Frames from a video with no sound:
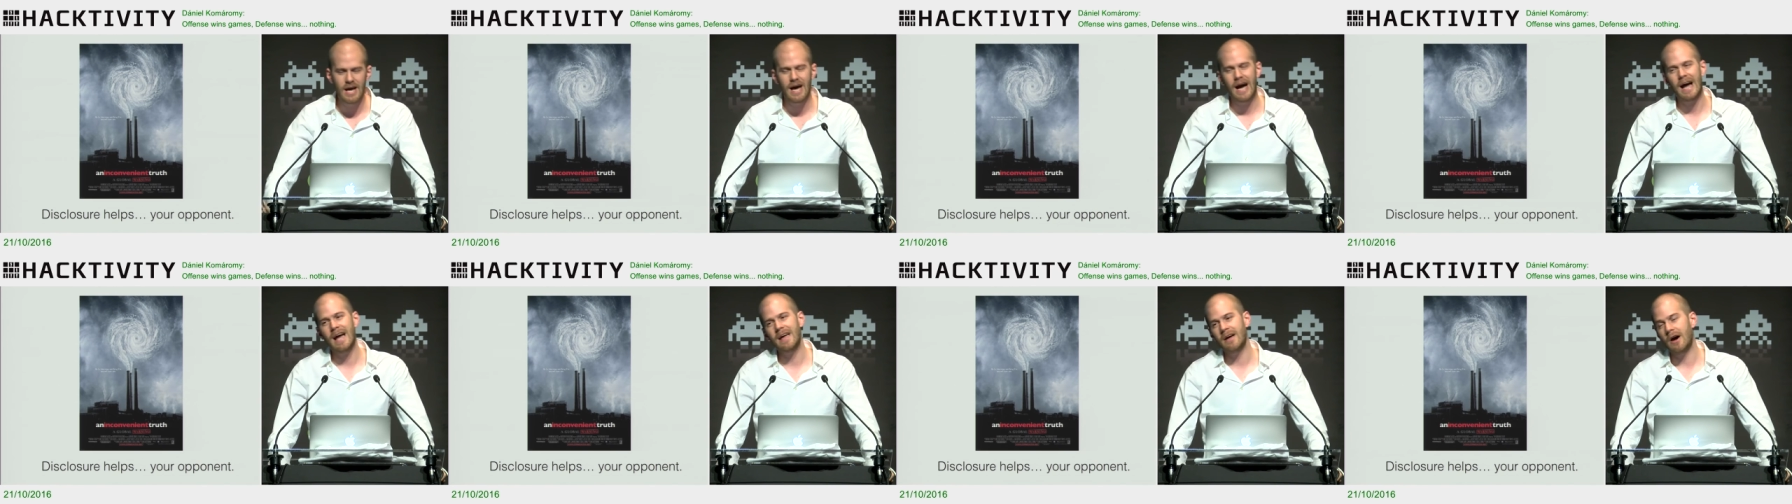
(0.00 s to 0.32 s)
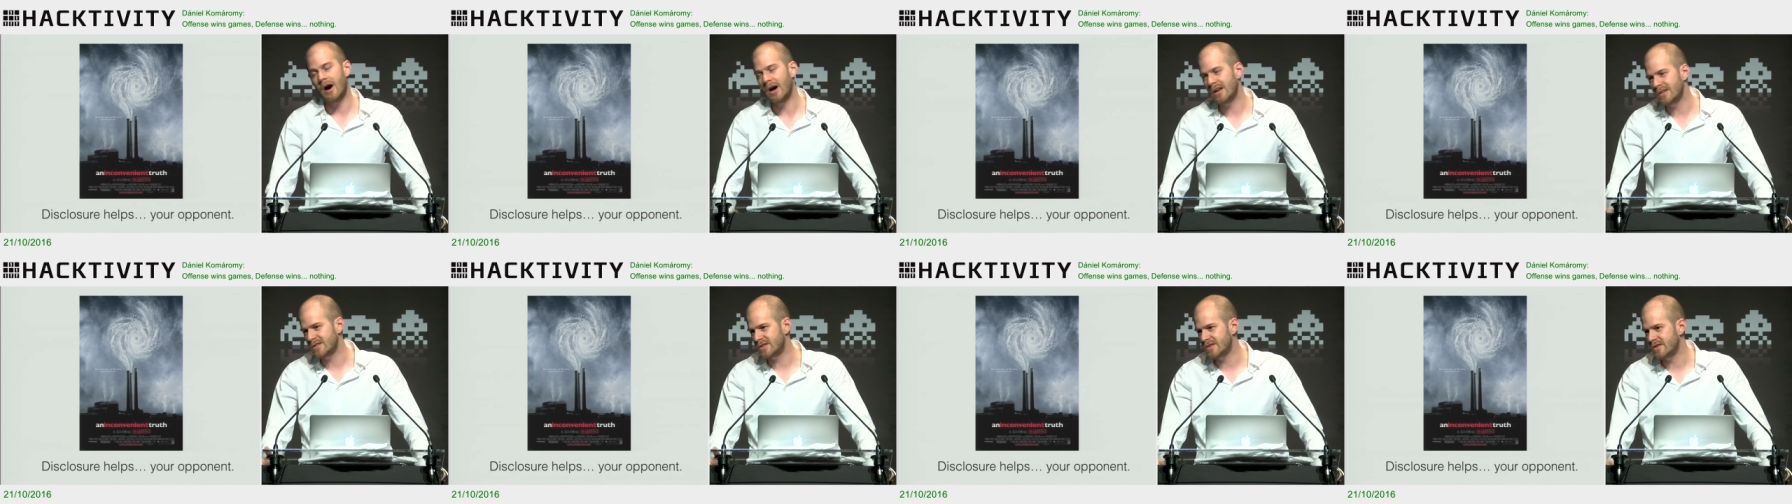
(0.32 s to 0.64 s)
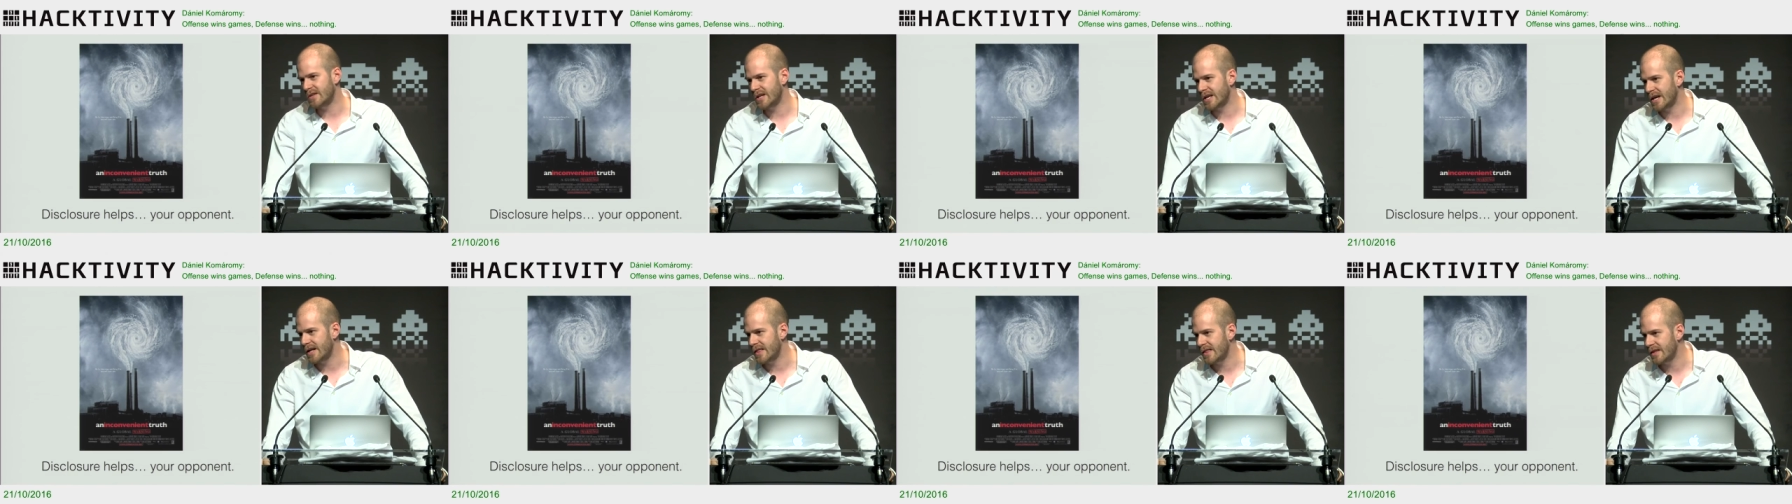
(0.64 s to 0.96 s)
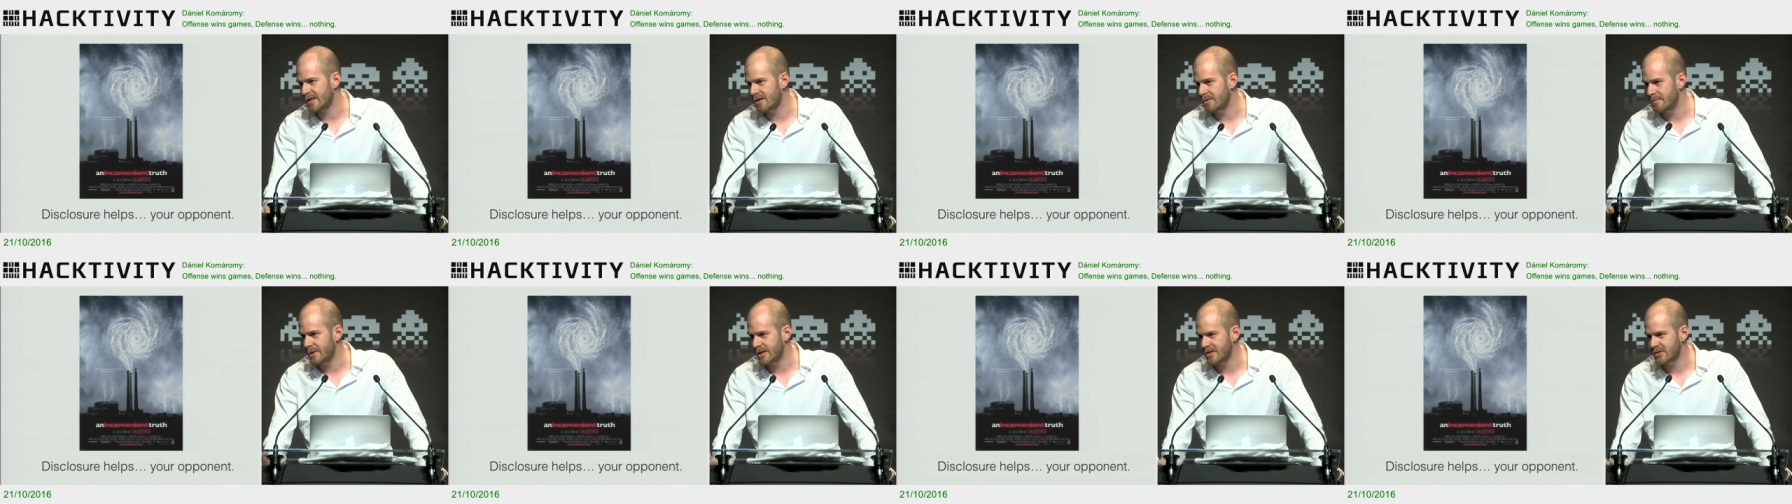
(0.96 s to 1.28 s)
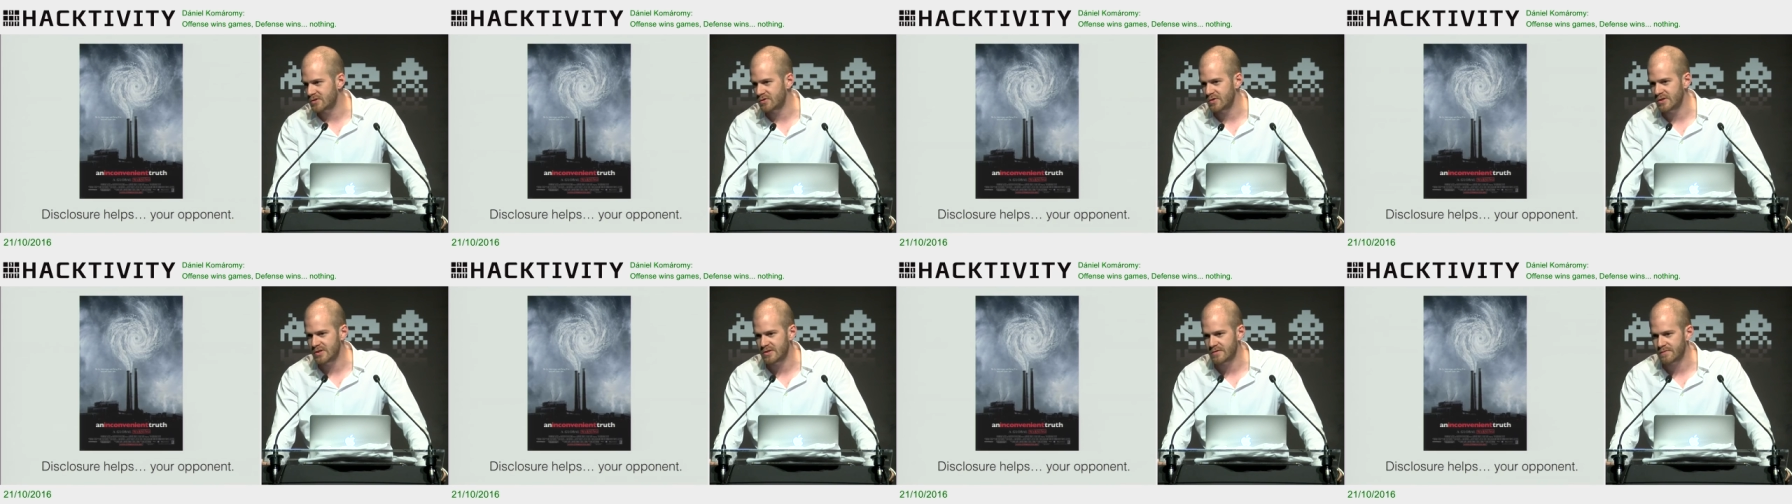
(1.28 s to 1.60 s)
I honestly think, the
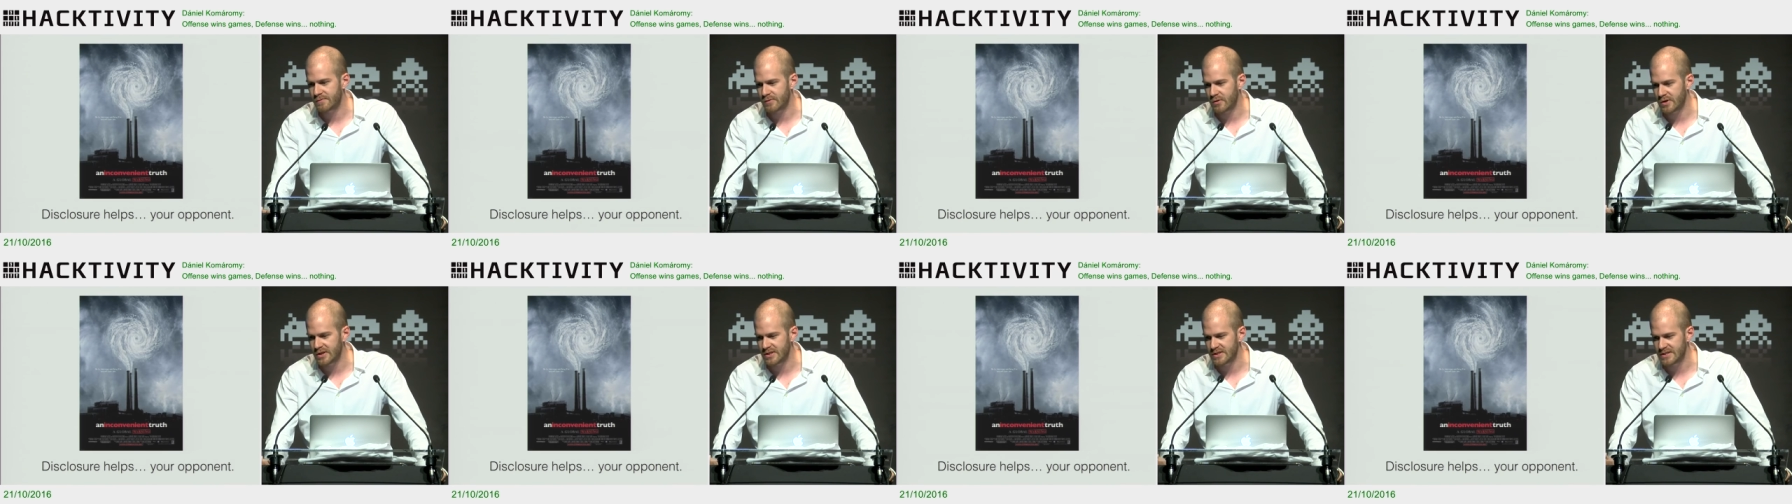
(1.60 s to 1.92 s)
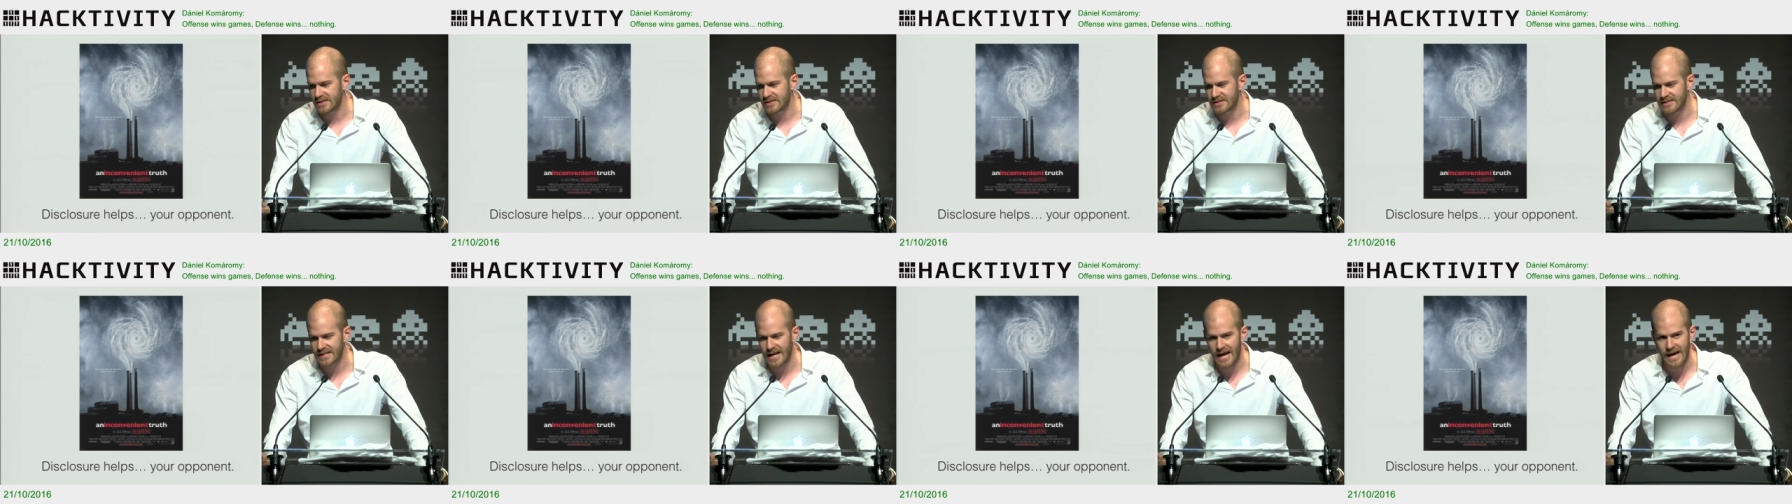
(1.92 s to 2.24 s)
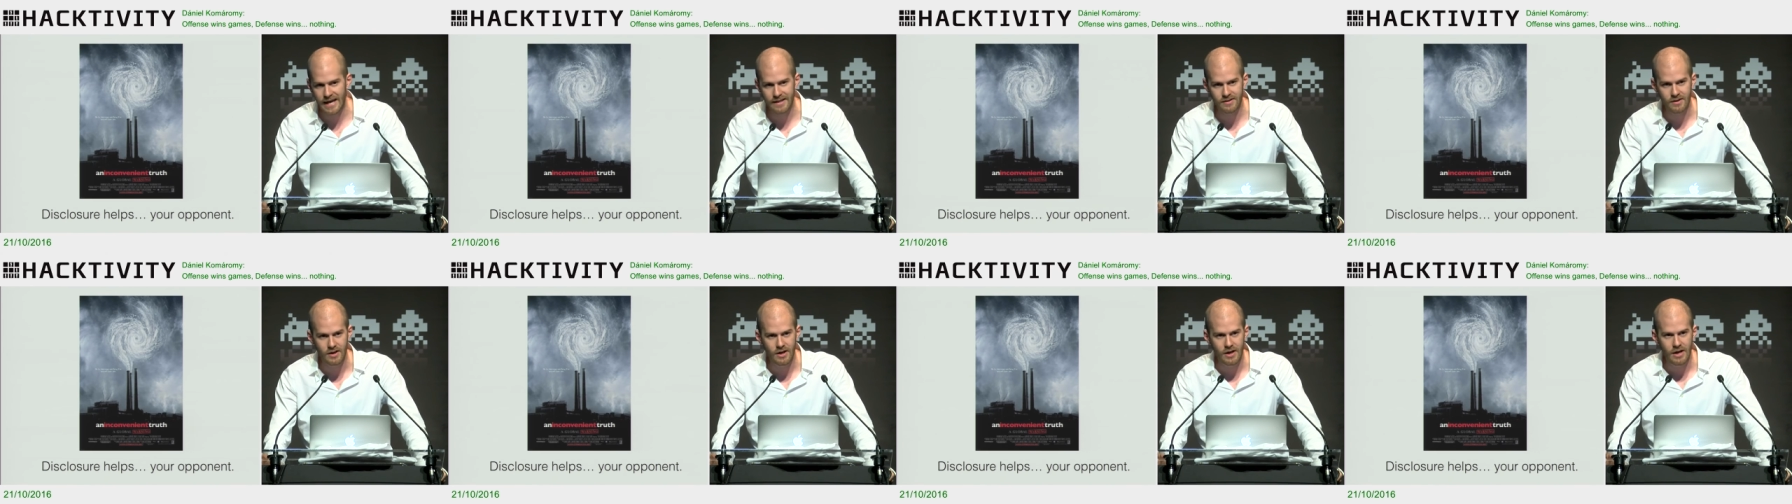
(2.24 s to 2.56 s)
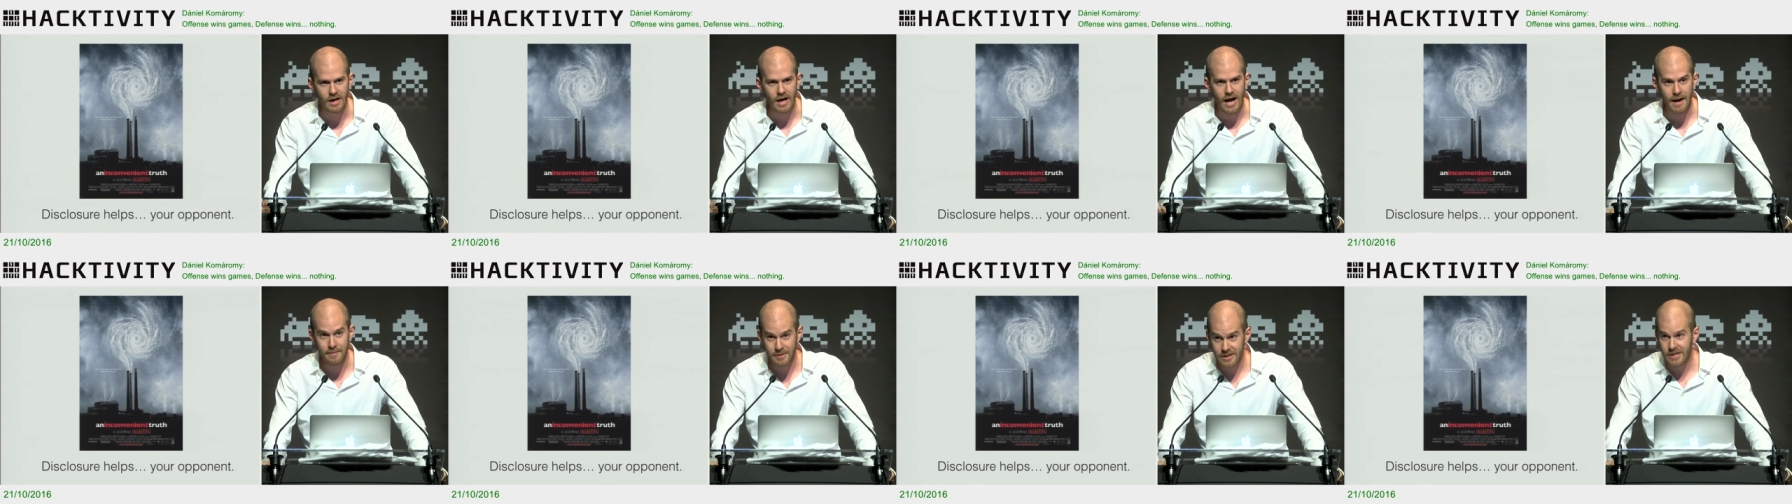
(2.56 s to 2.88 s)
biggest reason for this is that,